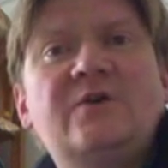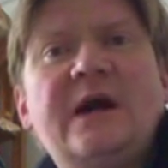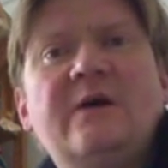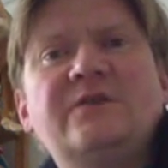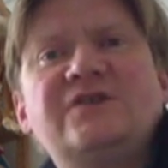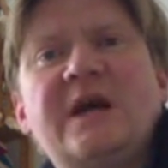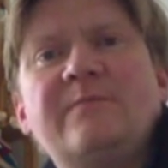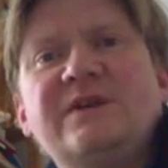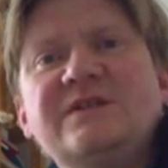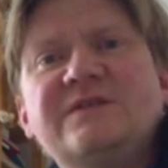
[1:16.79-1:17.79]
crowned the
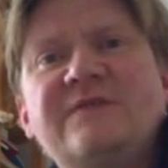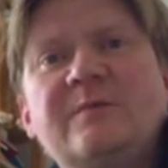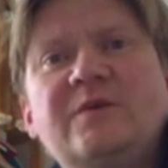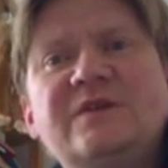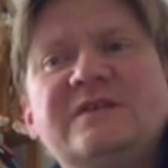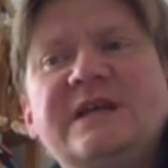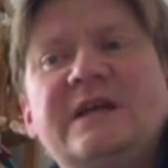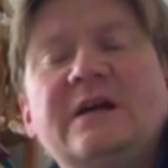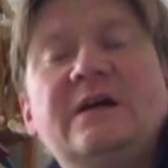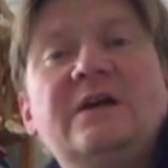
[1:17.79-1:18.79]
champions of the
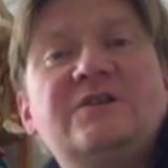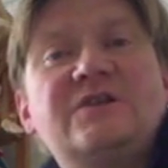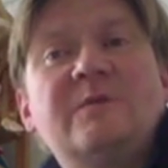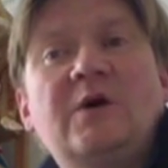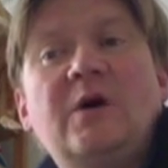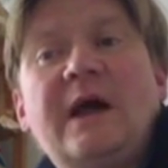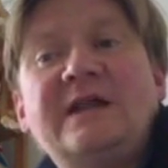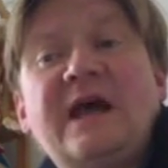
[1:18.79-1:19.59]
Bundesliga tomorrow,